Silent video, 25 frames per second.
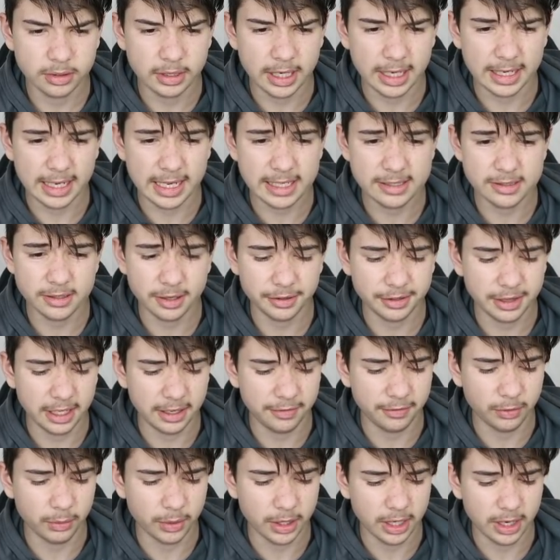And he's not
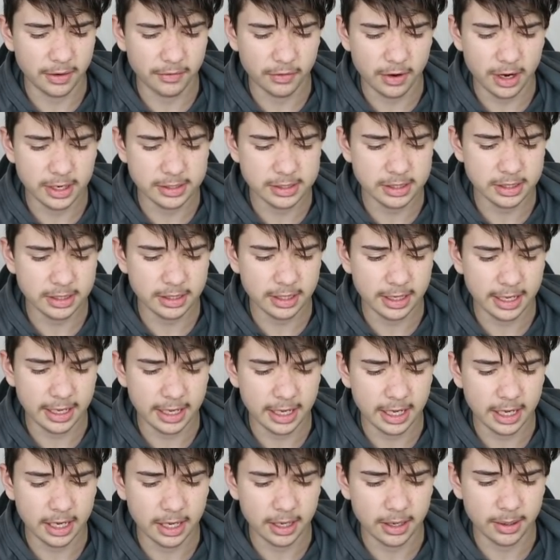there for whatever reason.
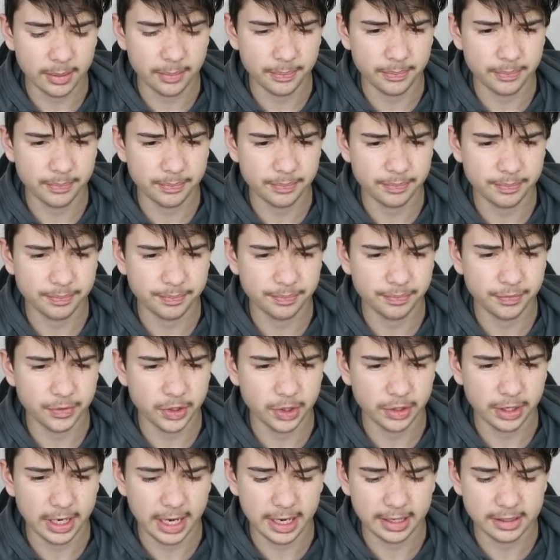
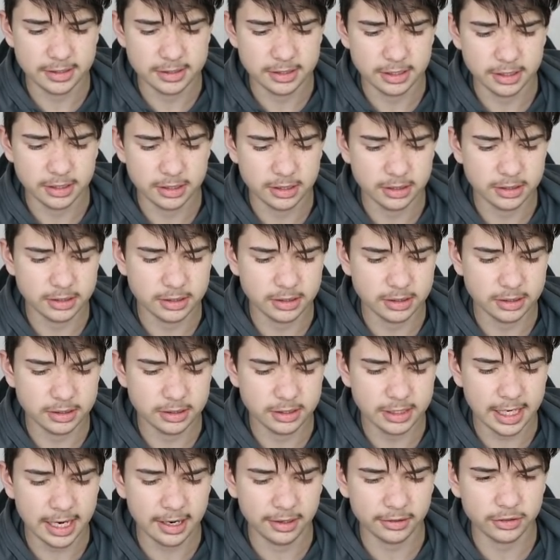Not Anderson.
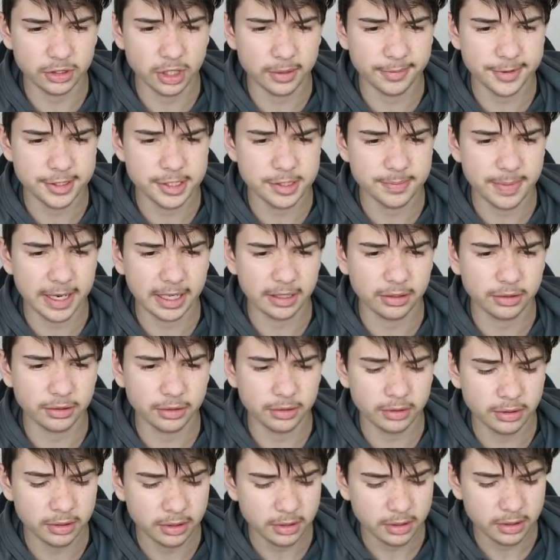Taron Thomas has been
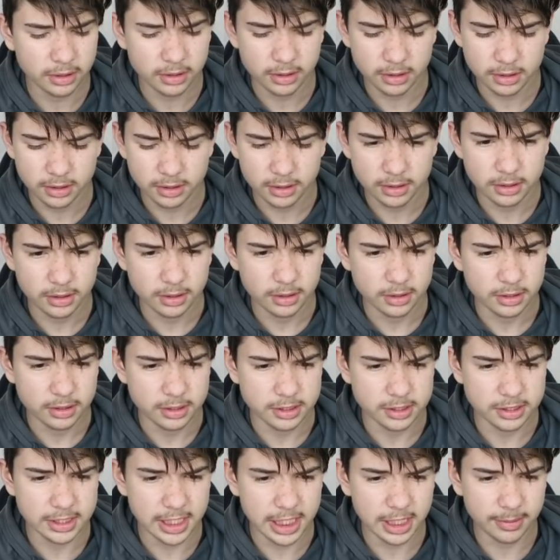good.
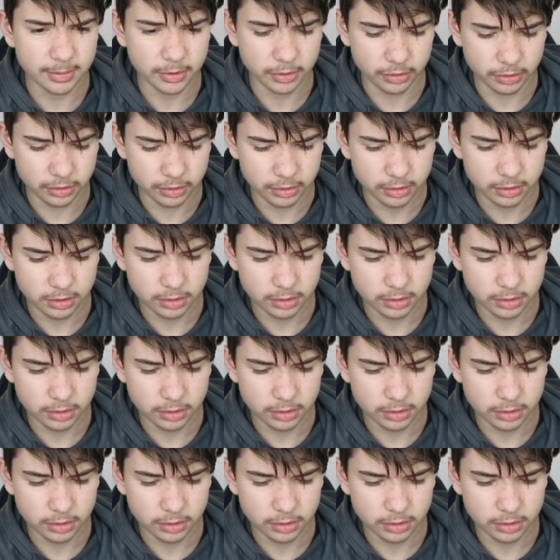Zeeble.